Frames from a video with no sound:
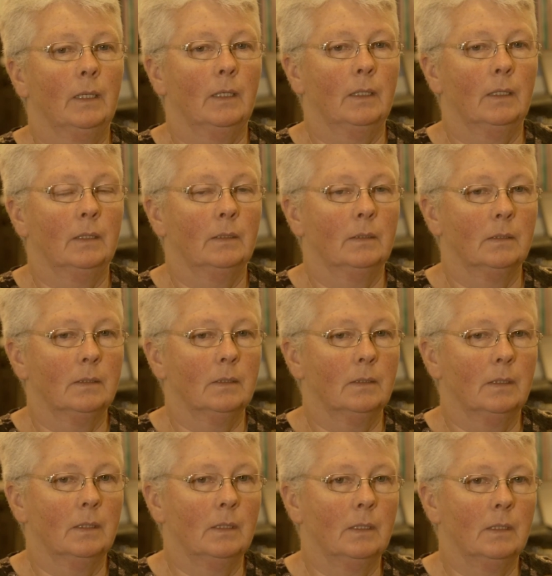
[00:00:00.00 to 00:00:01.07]
And
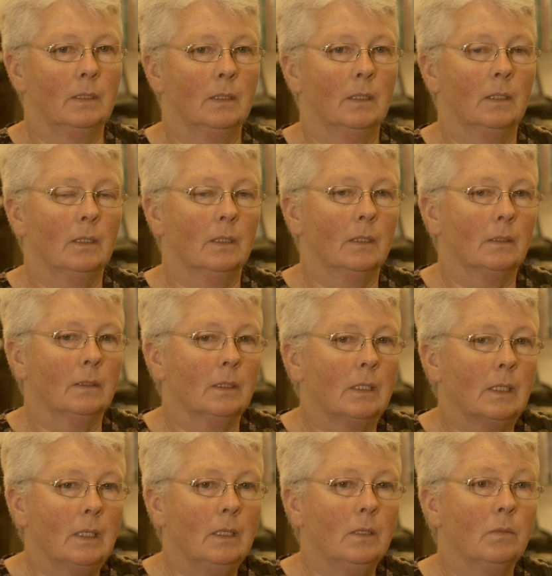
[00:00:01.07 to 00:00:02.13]
the
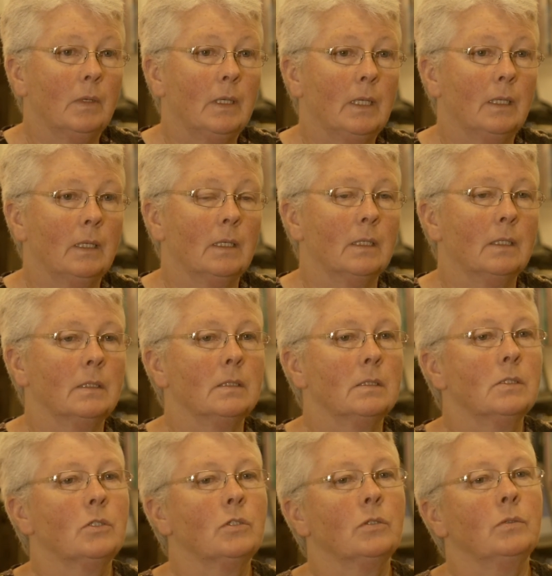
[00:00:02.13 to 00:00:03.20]
key really
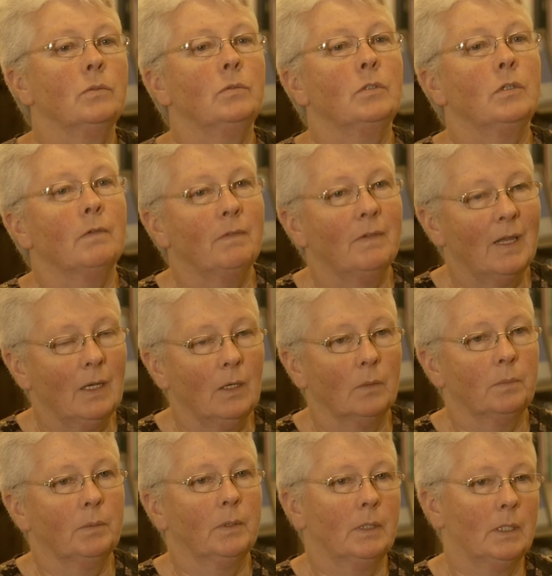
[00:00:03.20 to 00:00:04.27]
is to
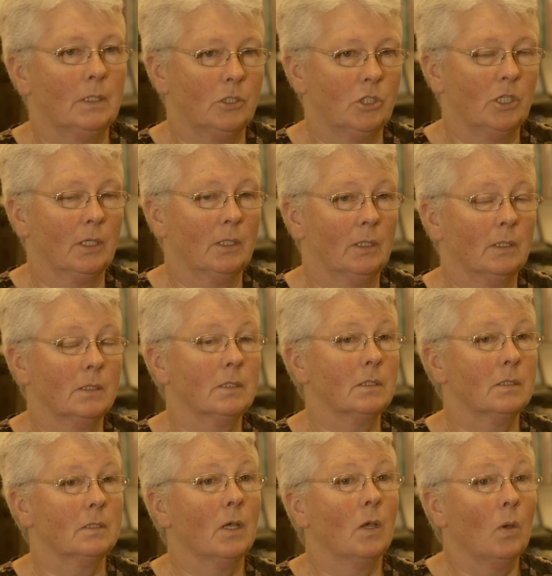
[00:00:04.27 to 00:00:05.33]
develop these
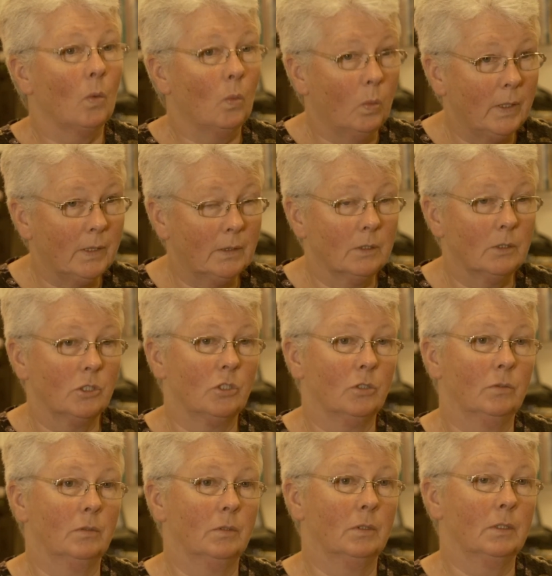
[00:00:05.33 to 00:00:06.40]
checklists with the
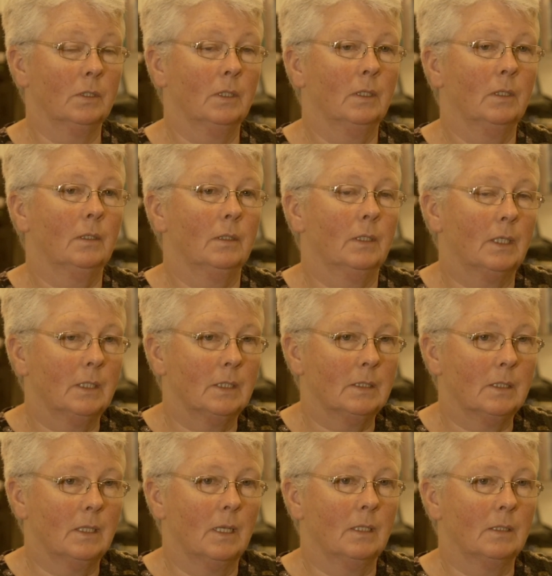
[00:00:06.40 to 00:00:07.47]
student, that
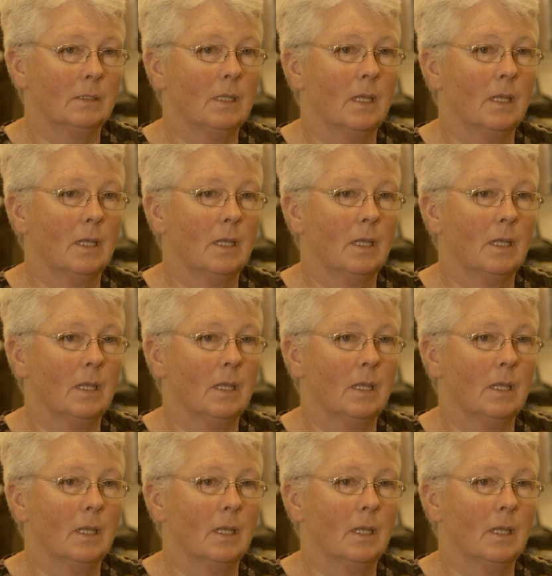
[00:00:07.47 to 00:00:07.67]
it's